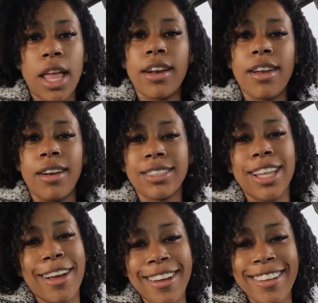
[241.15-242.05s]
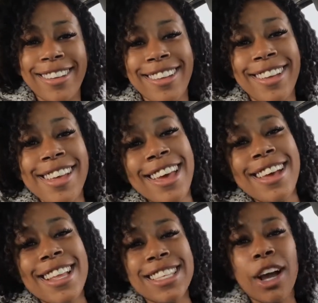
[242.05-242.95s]
Like, no, that's not.
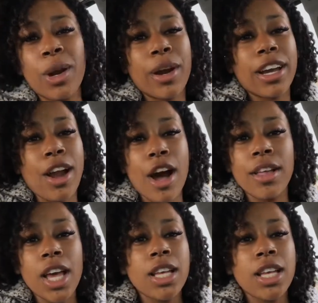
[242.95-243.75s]
That's not going to work at all.